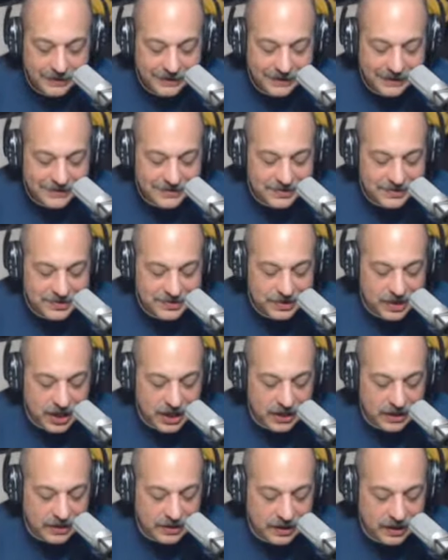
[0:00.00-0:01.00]
He just
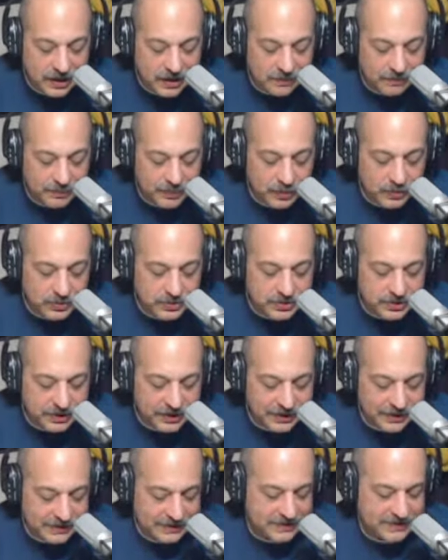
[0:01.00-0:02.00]
signed Boots
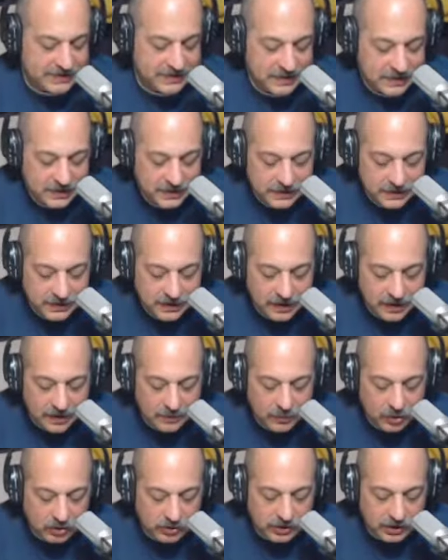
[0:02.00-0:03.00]
Innes, a
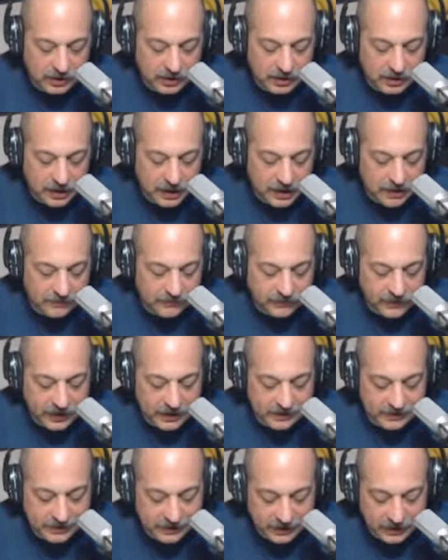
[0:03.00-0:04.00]

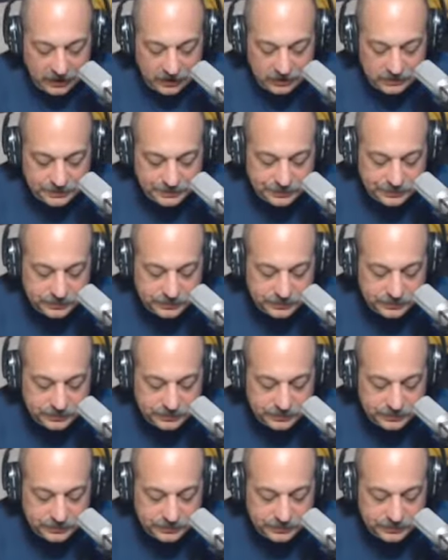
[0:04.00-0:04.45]
multi-fight deal.